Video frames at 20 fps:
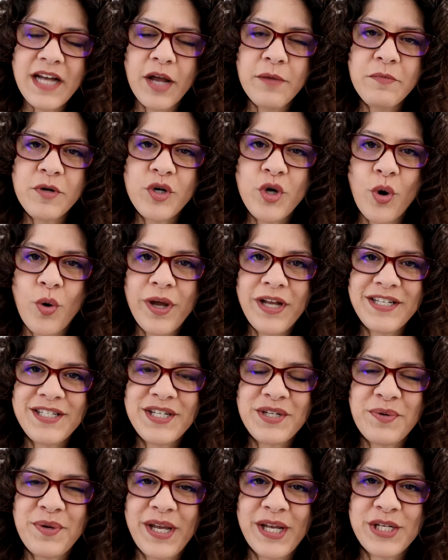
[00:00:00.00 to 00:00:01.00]
I'm going
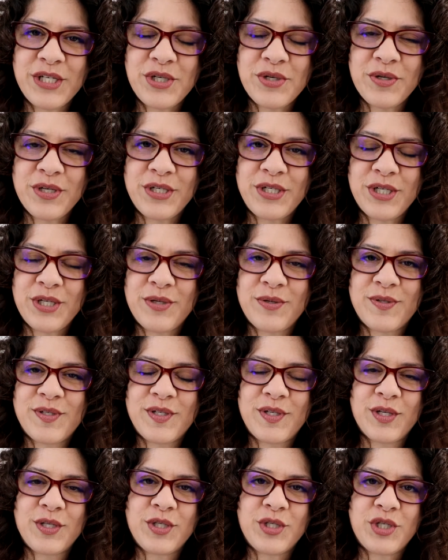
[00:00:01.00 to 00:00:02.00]
to
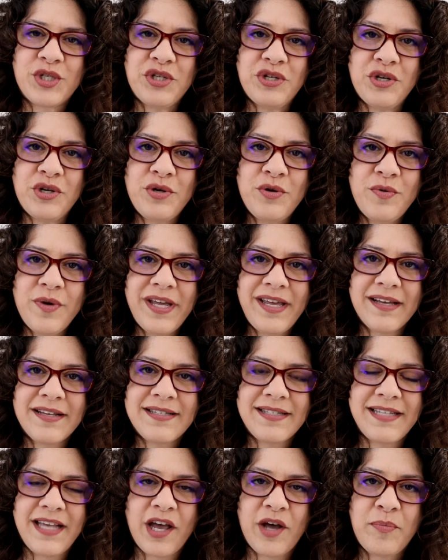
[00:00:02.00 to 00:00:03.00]
introduce two
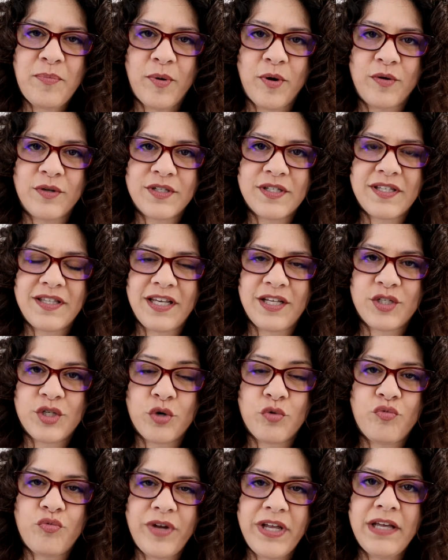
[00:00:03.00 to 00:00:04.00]
examples. These
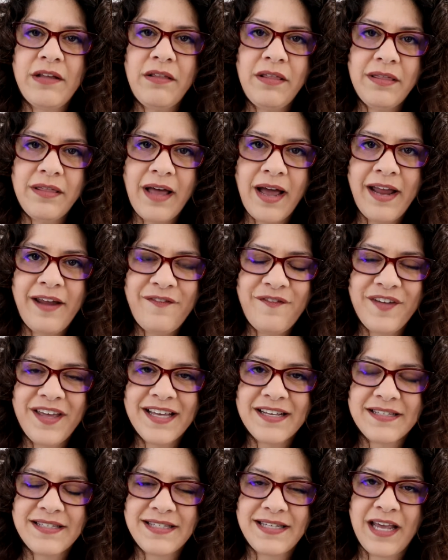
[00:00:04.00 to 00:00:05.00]
are real
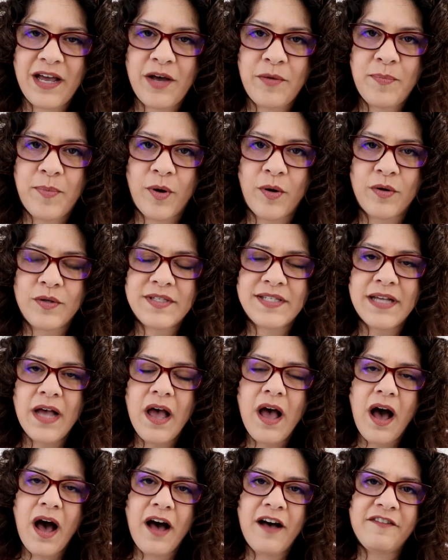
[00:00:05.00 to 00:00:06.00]
life examples
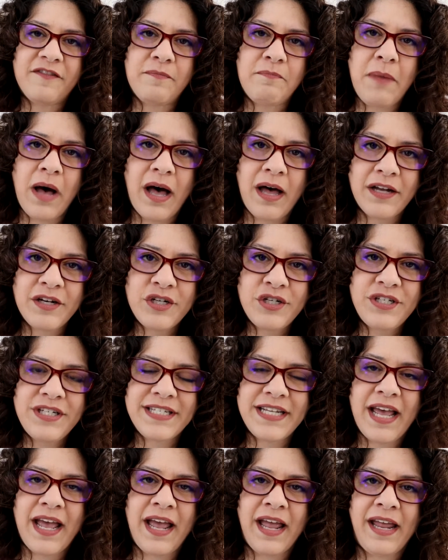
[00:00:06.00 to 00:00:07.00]
of modern
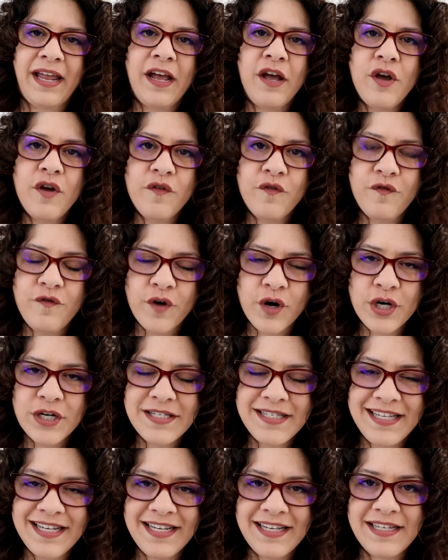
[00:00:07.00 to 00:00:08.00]
day
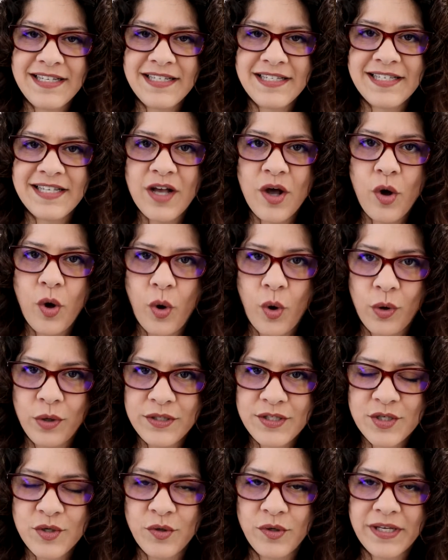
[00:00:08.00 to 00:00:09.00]
versus
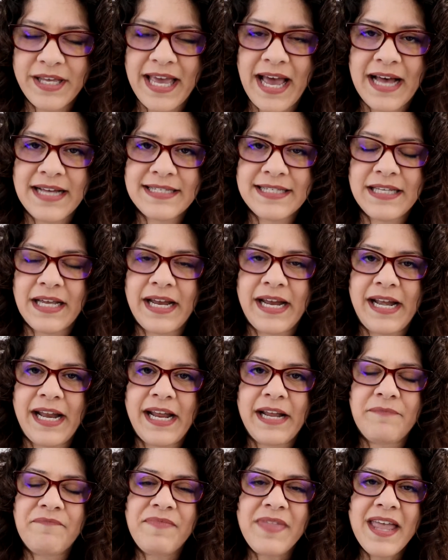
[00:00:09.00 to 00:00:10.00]
old school
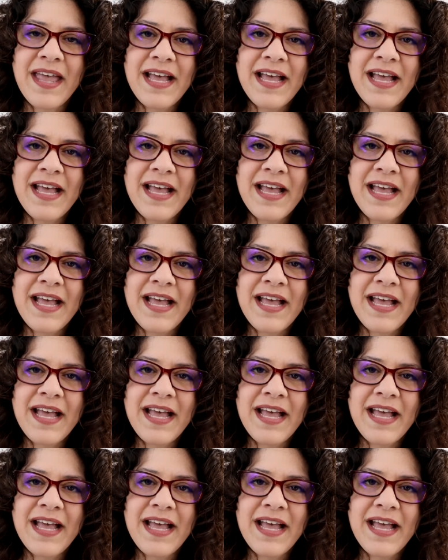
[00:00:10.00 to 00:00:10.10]
gaslighting.